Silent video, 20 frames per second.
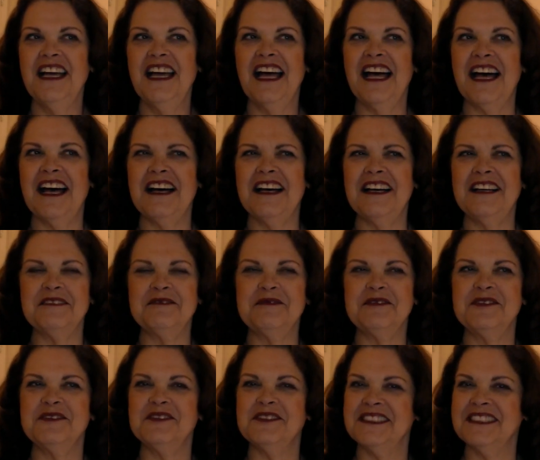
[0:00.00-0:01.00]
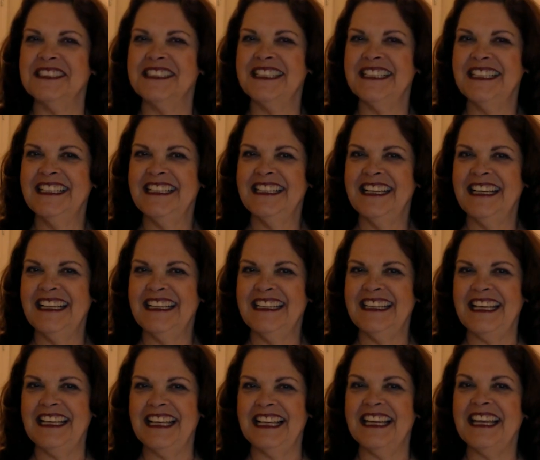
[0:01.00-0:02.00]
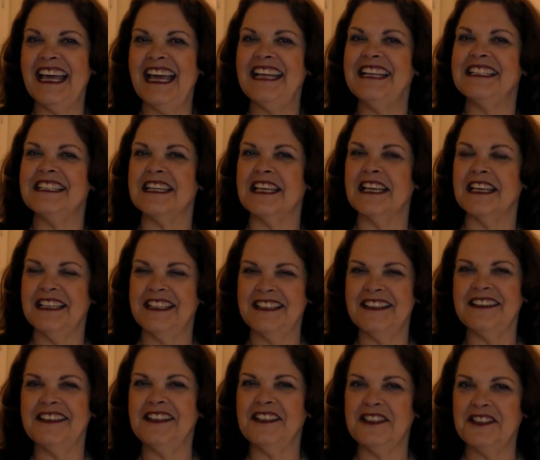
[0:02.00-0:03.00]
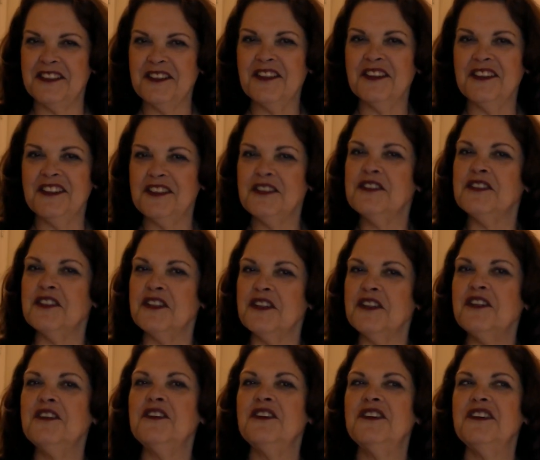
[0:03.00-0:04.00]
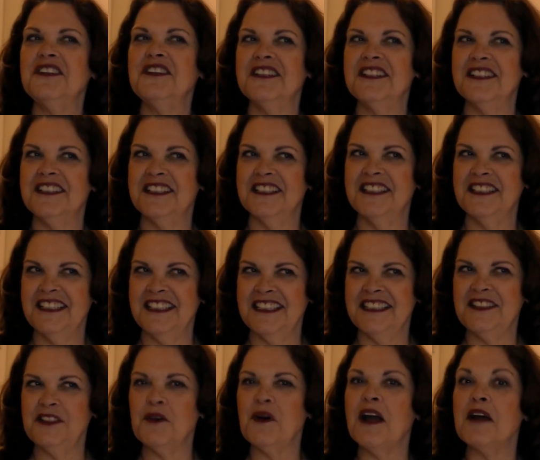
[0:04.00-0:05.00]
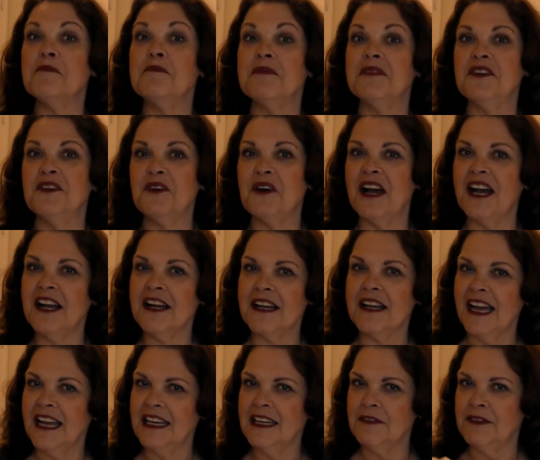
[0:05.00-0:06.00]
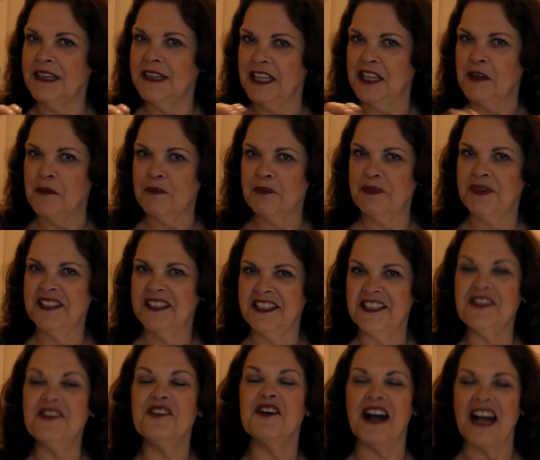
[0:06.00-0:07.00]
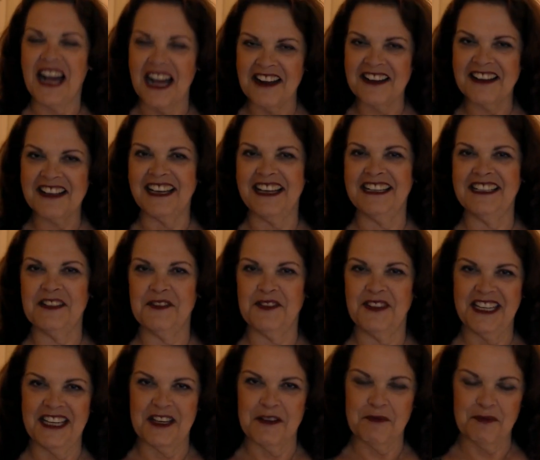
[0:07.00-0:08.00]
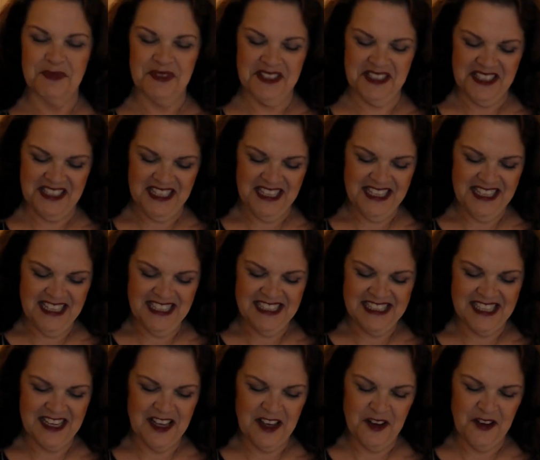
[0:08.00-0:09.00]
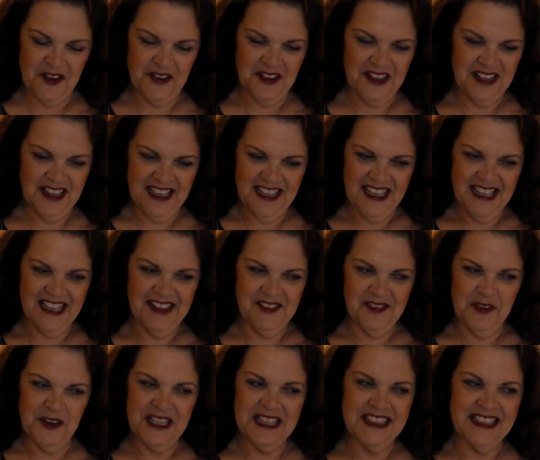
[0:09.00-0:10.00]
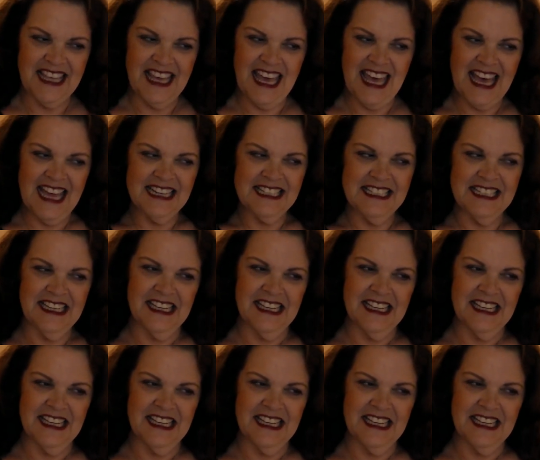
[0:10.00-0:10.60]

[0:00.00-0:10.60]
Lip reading: like to, you know, you are kind of an imp. You are kind of an imp. So with that,